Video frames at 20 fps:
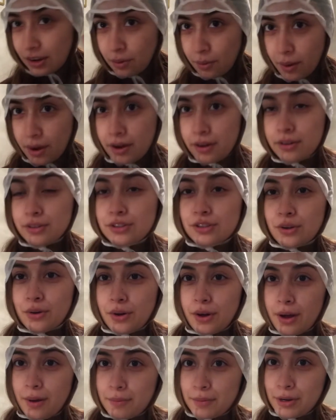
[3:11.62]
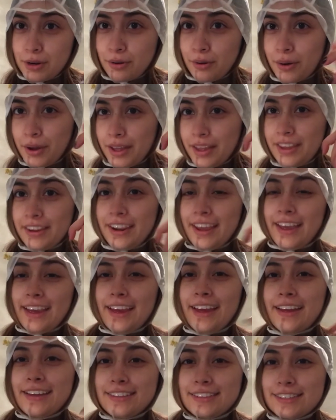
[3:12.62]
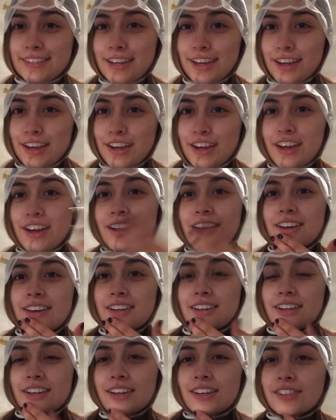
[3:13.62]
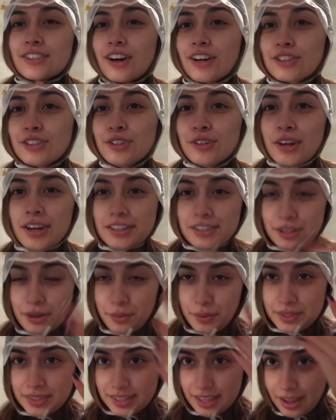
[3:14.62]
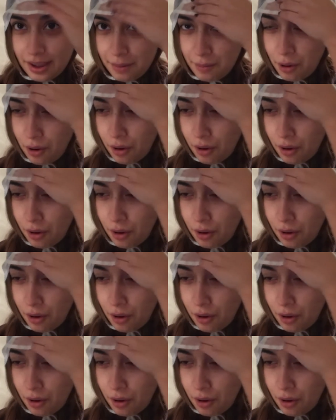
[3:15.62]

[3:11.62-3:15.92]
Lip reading: a while, so I'm going to go ahead and talk to you guys once I'm